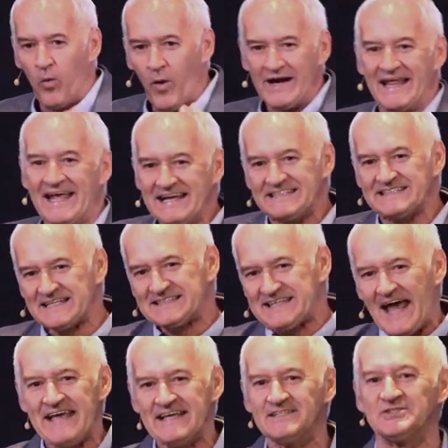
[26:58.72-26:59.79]
What
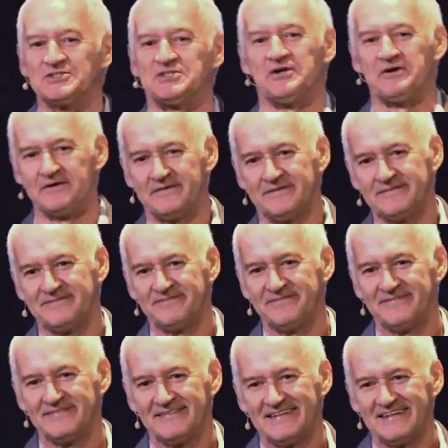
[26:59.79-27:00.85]
entertains you?
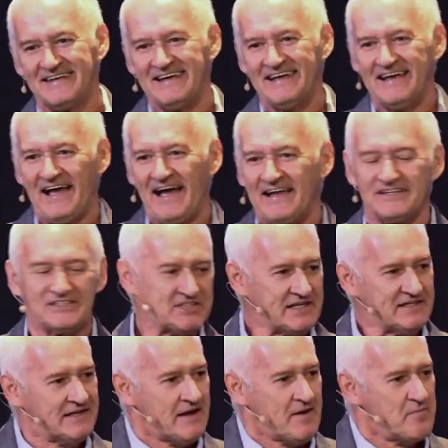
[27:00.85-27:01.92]
You
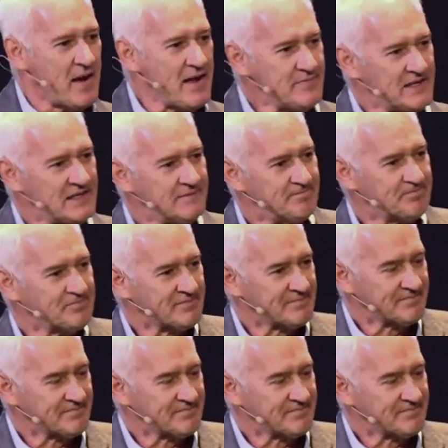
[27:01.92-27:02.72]
see, maybe,